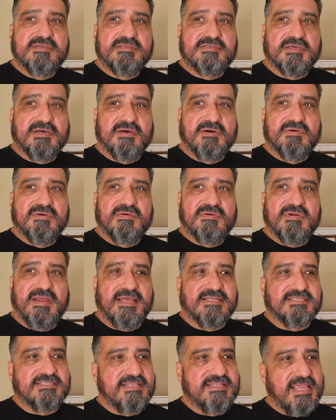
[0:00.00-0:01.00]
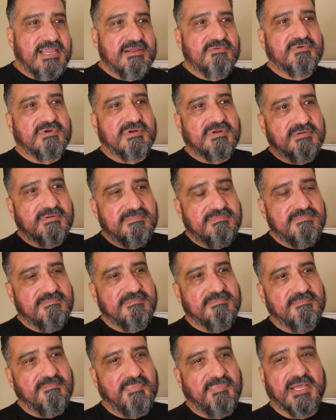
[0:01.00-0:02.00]
So as they were
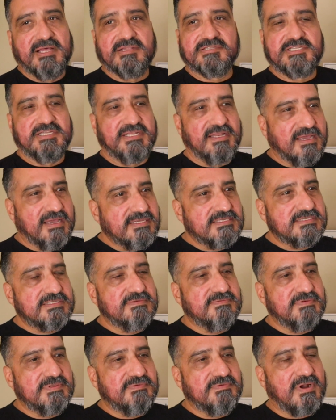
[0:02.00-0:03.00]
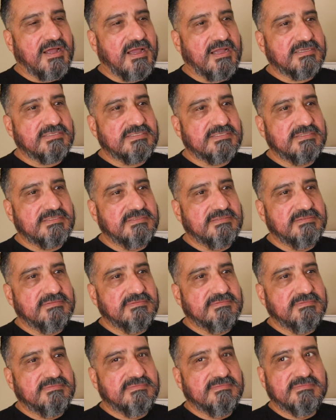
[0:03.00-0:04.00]
pelting us with rocks,
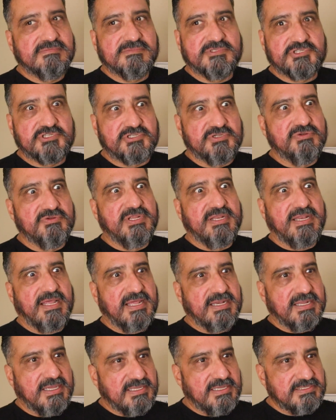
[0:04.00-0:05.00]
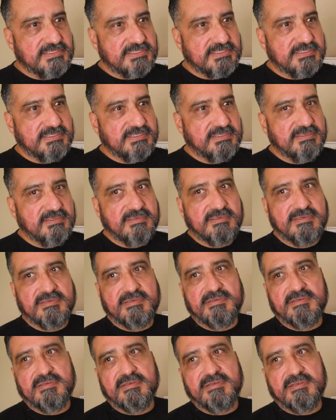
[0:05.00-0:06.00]
shooting at us,
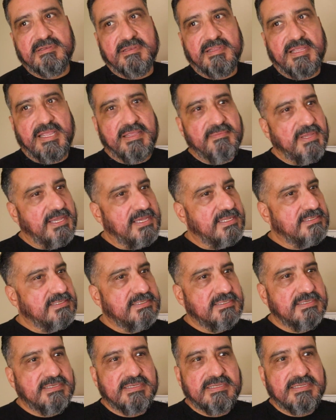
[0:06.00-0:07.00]
hey man,